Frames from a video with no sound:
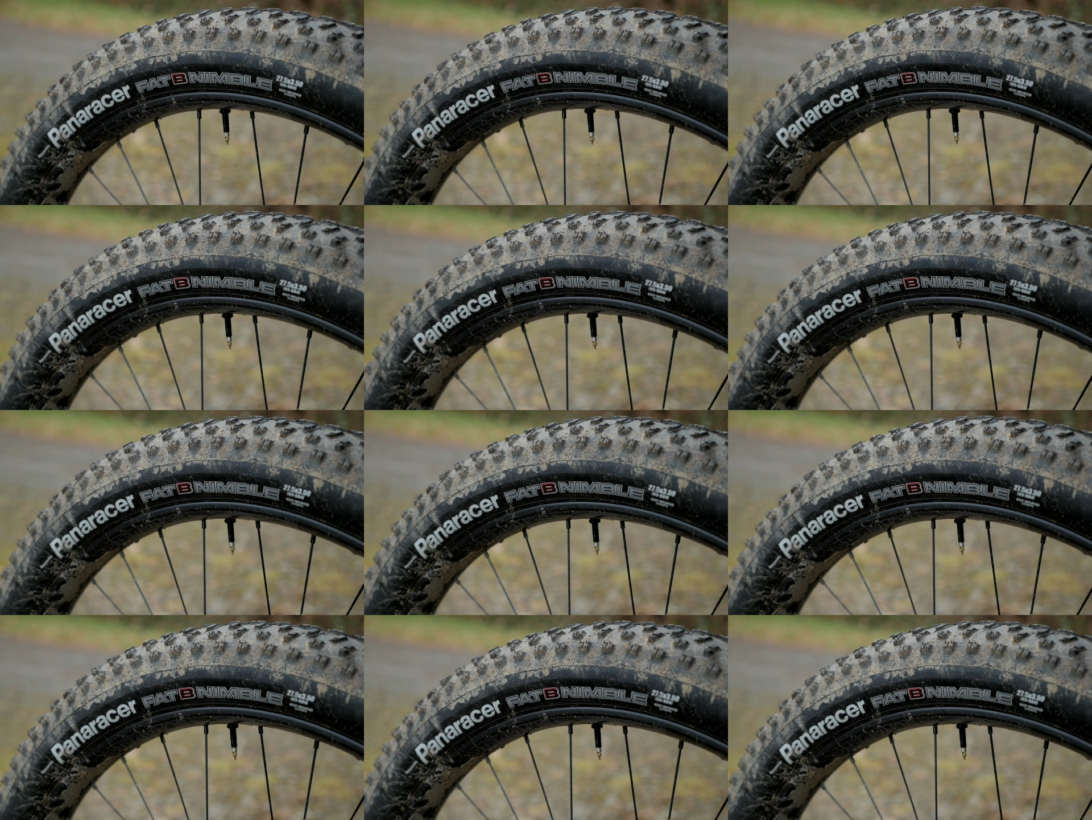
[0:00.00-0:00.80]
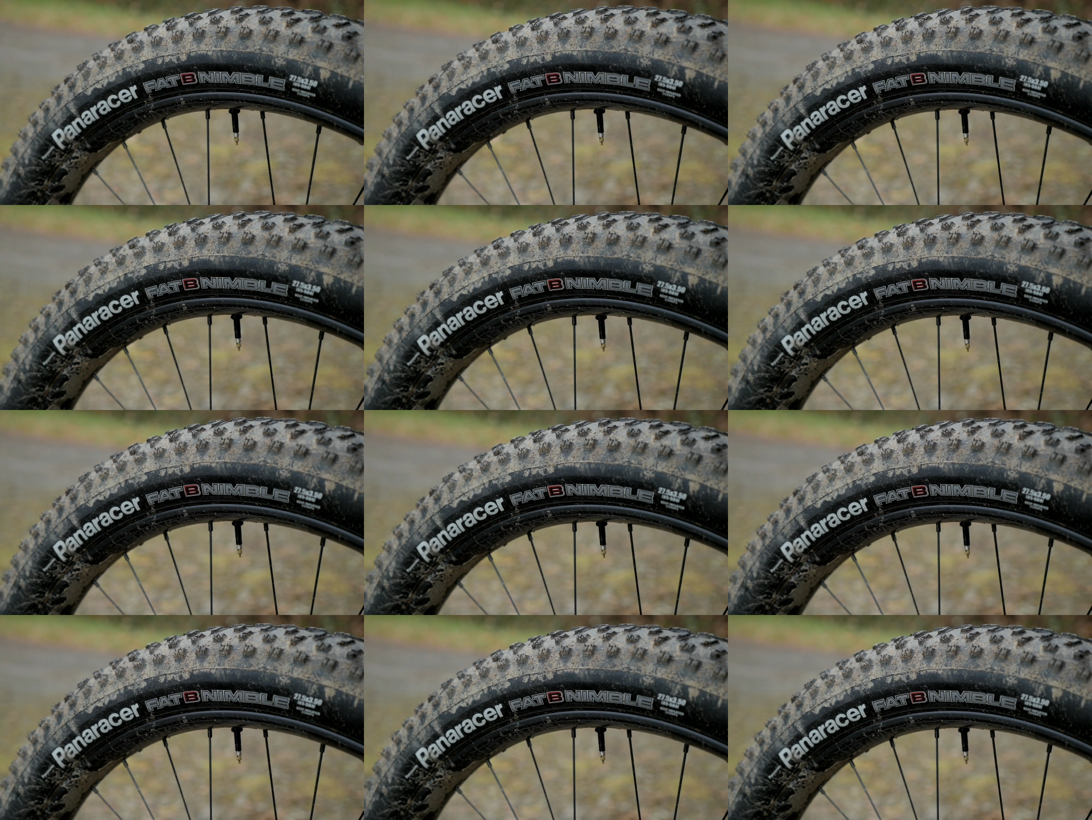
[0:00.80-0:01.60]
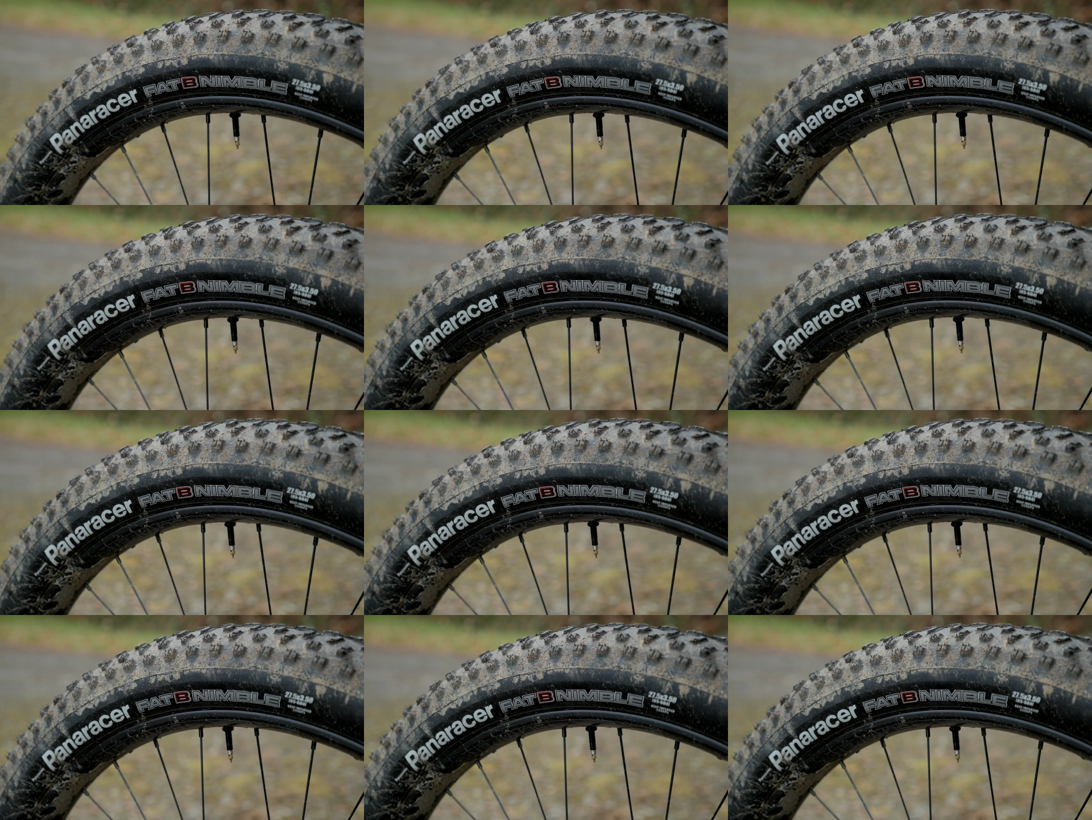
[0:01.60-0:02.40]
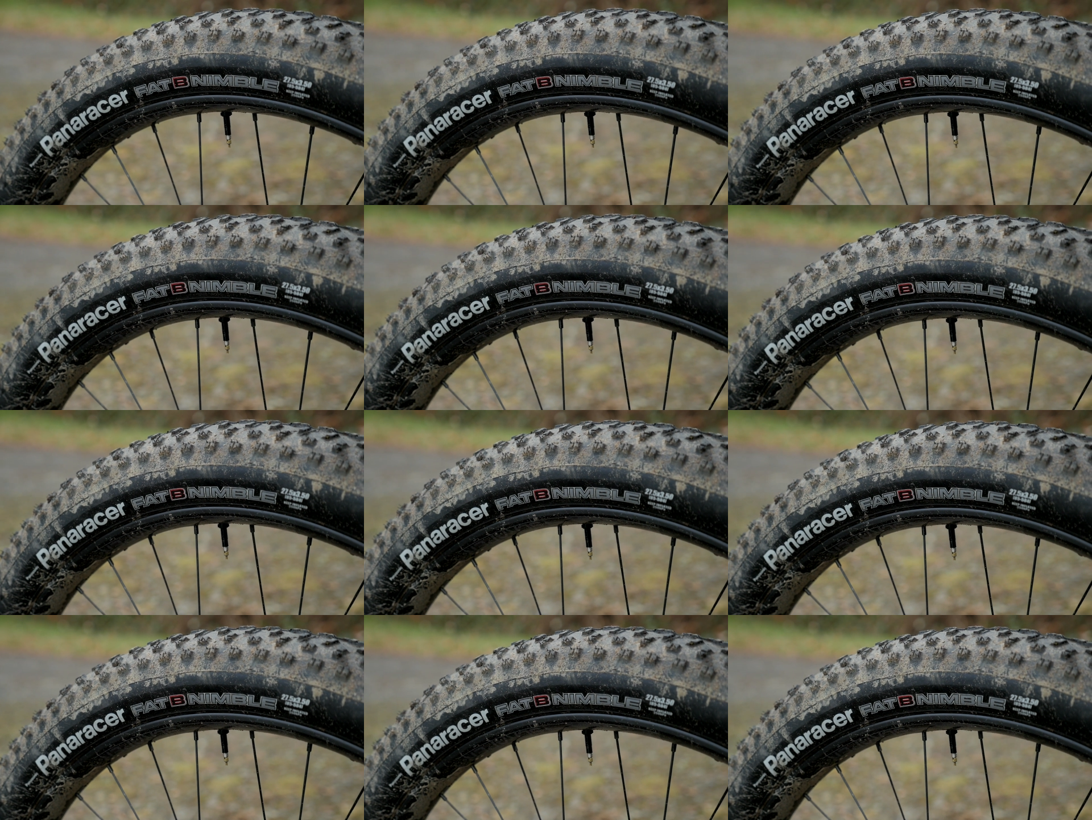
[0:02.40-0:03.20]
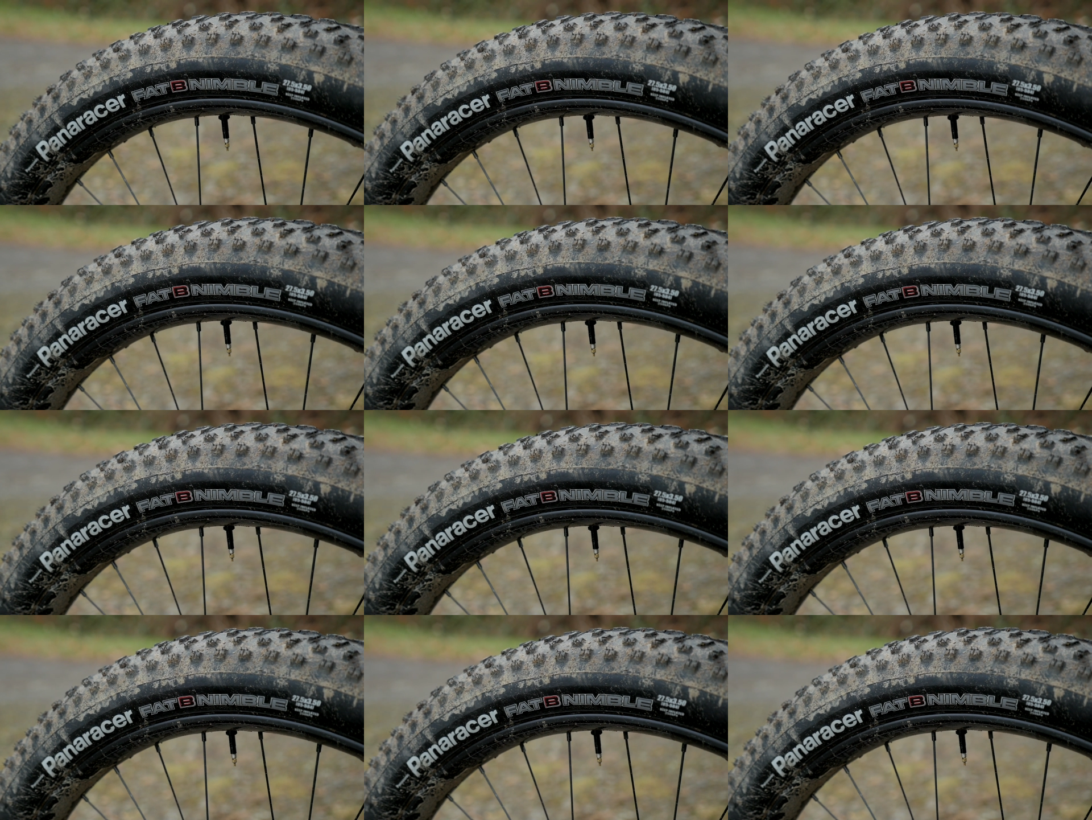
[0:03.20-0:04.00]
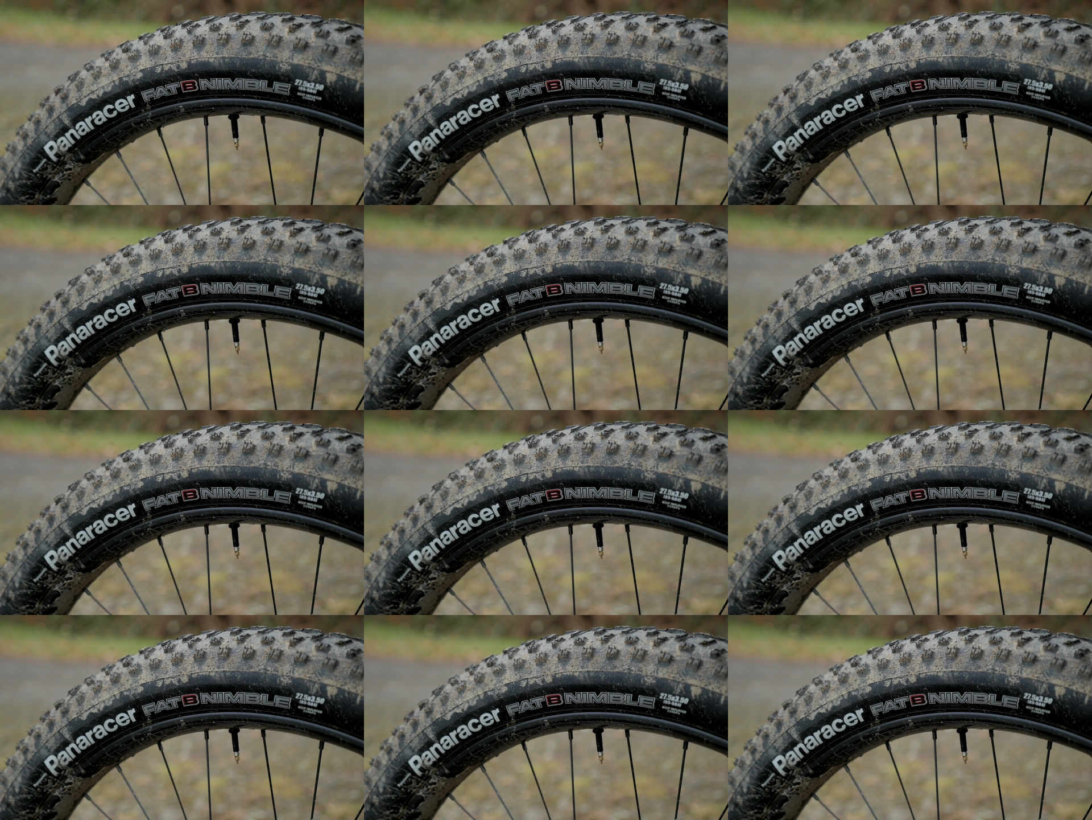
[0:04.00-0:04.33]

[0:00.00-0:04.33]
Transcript: Nobody's mouth can be seen.